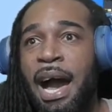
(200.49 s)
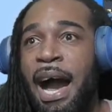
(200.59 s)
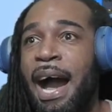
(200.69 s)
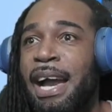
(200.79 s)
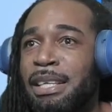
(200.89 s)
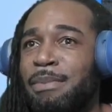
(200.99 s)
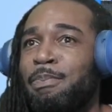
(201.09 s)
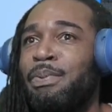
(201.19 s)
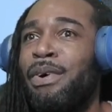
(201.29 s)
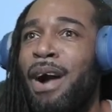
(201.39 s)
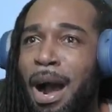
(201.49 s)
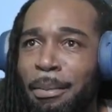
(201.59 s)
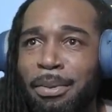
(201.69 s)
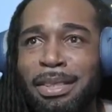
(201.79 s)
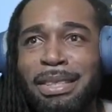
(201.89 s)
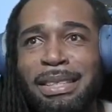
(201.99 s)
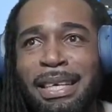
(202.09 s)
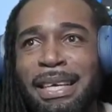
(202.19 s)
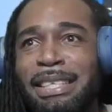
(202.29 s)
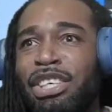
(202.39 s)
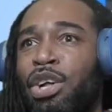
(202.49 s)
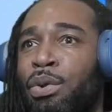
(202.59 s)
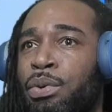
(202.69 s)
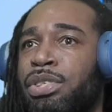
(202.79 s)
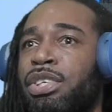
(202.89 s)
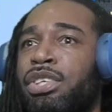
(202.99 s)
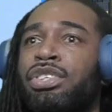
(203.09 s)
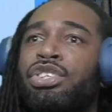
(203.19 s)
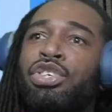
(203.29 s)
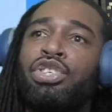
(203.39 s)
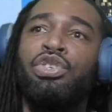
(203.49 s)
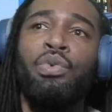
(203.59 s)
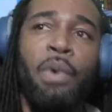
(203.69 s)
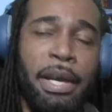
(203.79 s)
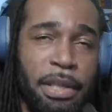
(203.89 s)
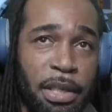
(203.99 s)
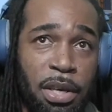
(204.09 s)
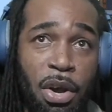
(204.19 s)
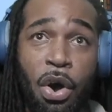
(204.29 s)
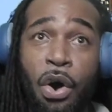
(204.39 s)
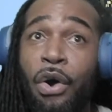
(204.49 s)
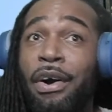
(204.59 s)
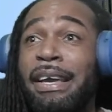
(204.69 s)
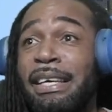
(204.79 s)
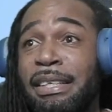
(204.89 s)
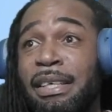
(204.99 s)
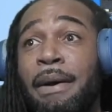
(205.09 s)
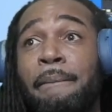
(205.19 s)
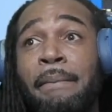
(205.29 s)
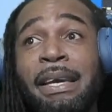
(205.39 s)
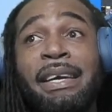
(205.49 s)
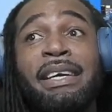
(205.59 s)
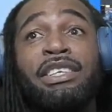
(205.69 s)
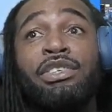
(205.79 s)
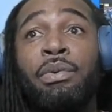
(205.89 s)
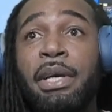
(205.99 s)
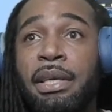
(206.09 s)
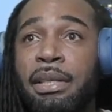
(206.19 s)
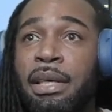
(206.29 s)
I'd probably say it's closer to 20 or in between."